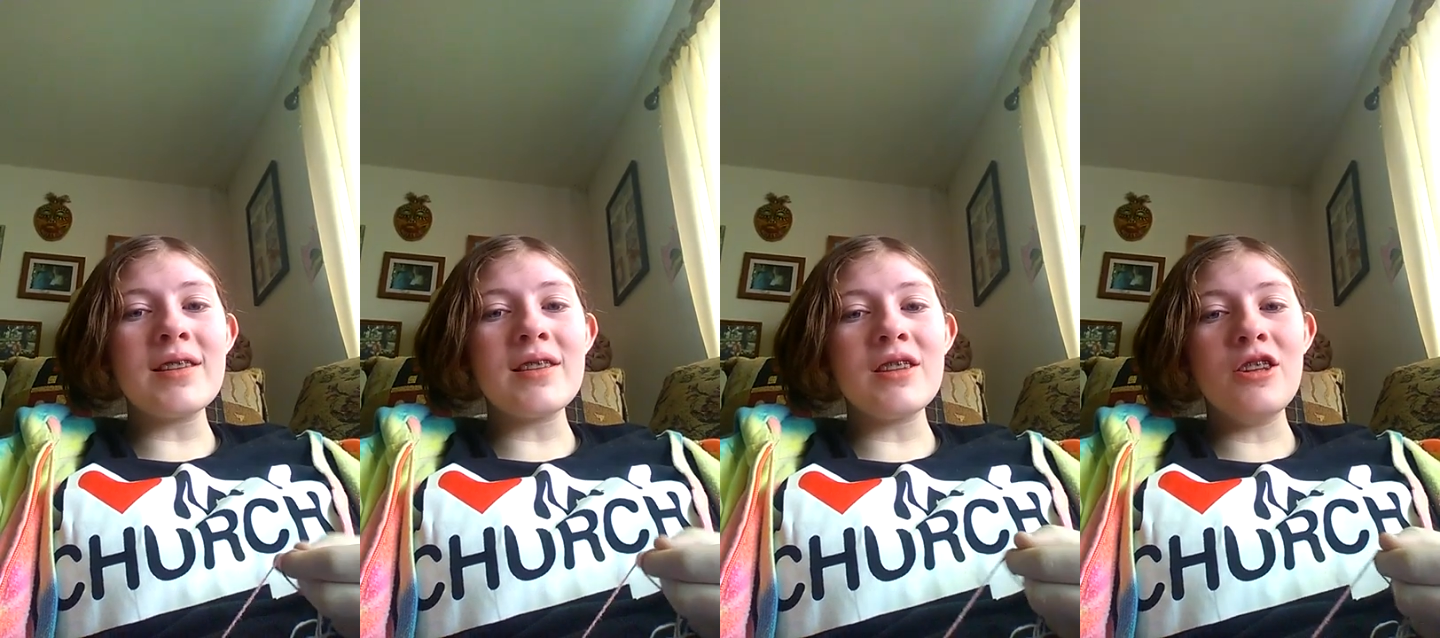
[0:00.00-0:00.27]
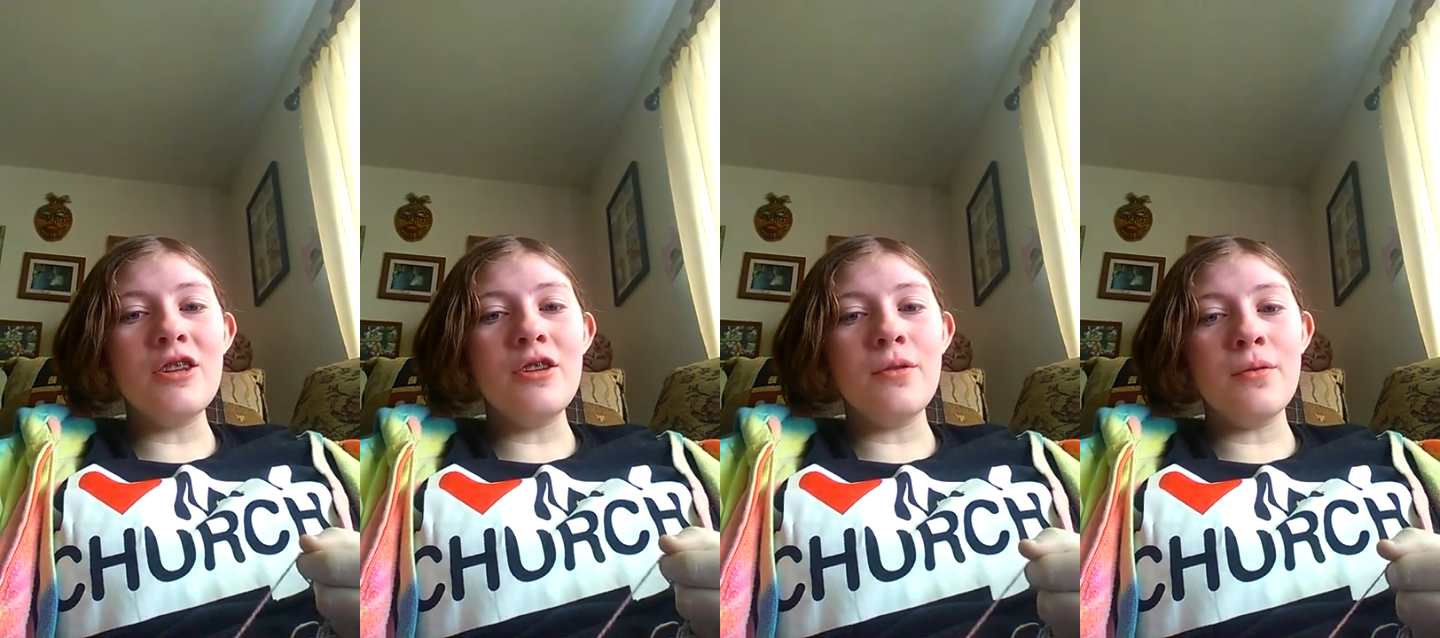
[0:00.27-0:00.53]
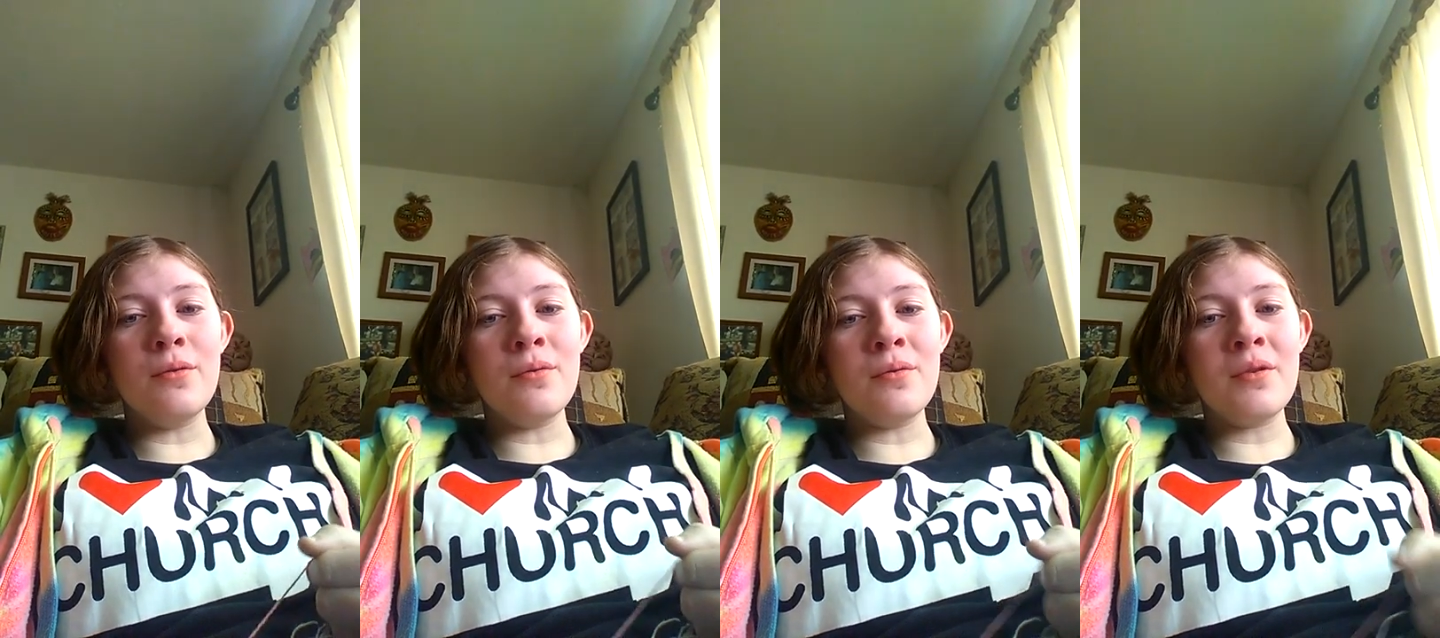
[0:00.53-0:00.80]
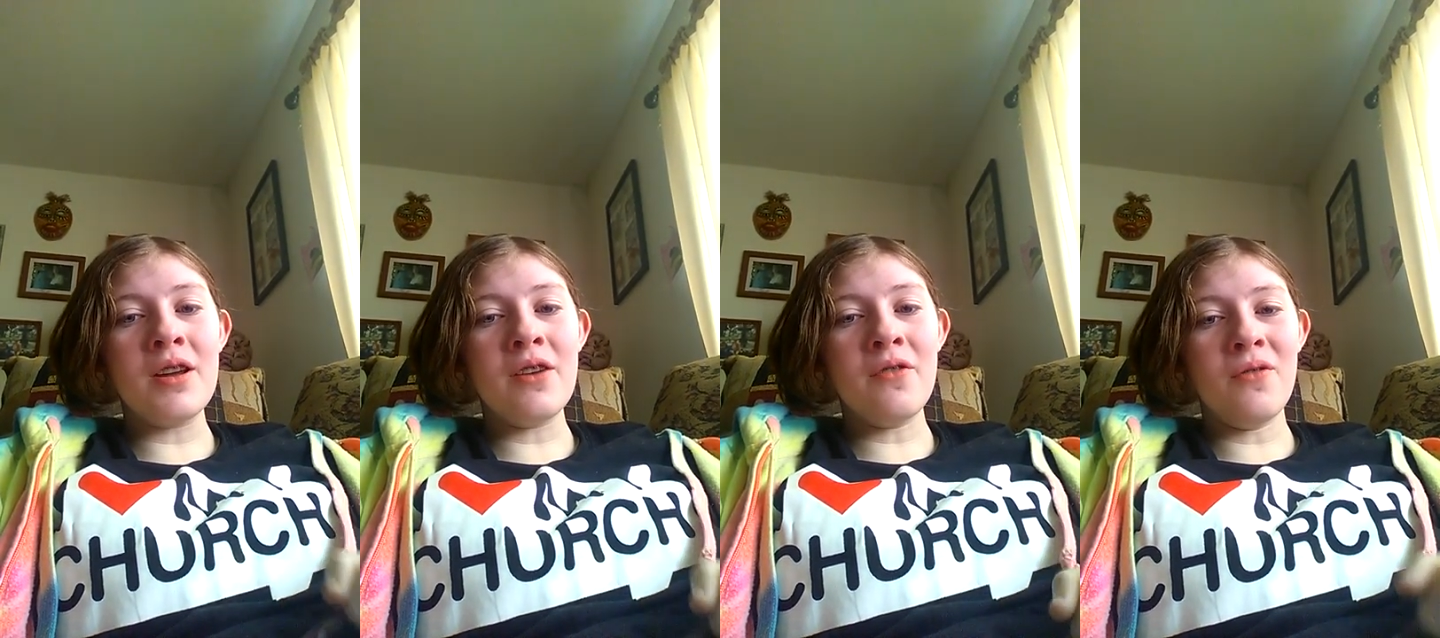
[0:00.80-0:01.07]
in the
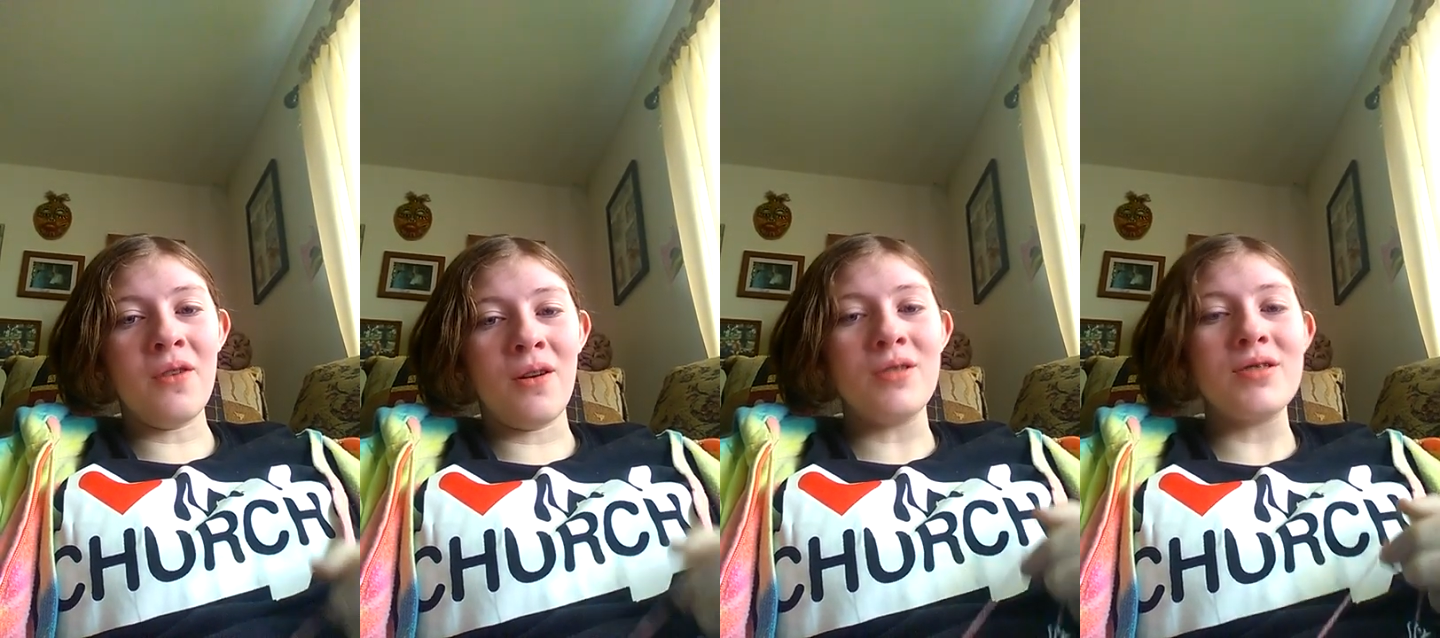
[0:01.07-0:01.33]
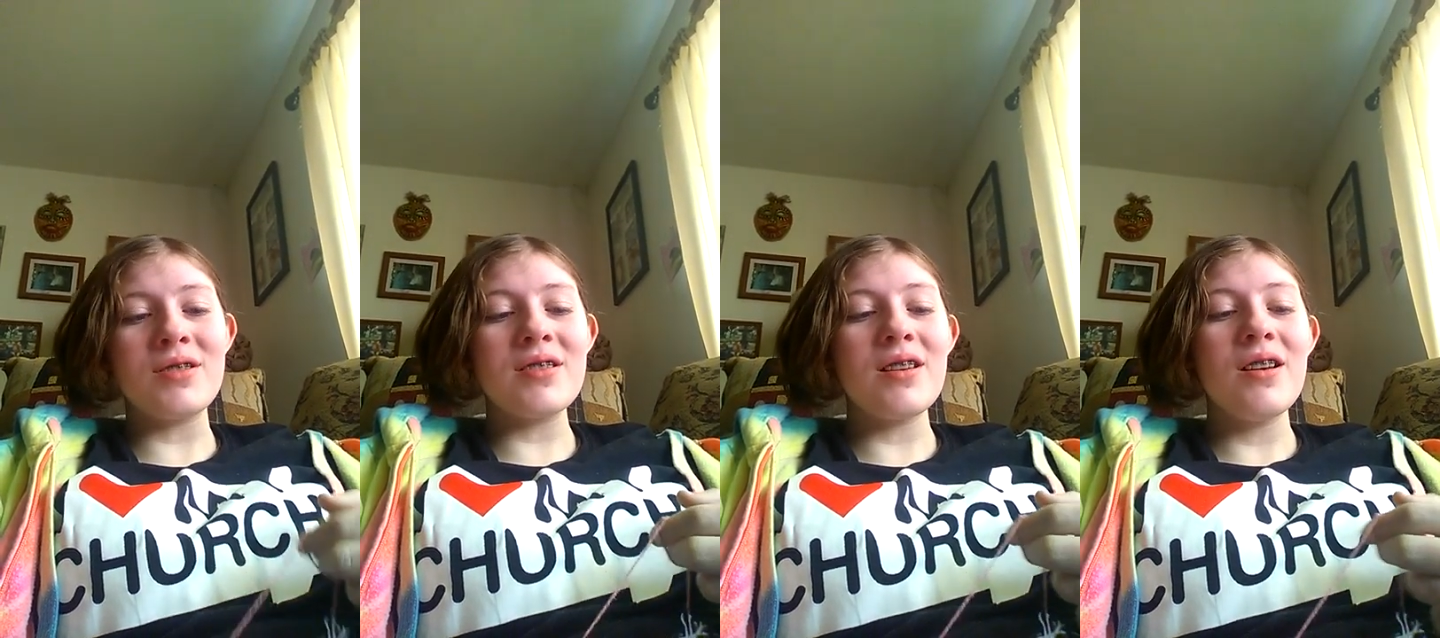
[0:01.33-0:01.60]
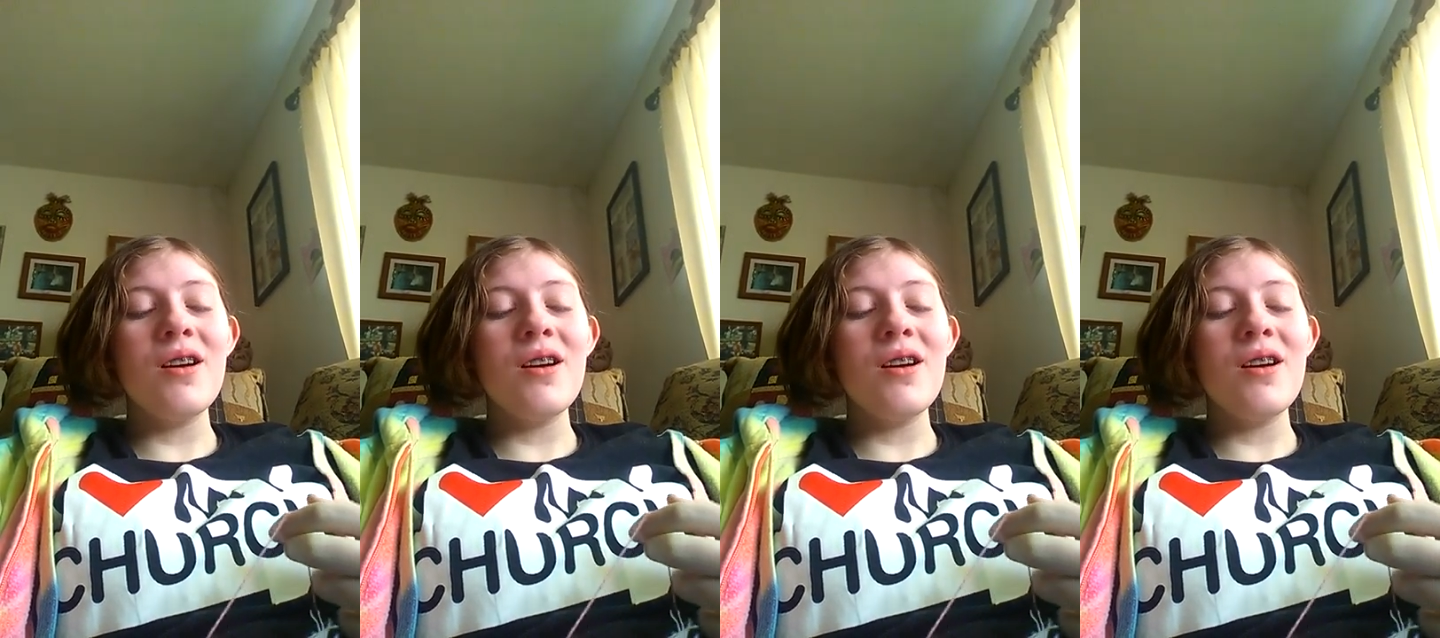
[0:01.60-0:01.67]
universe,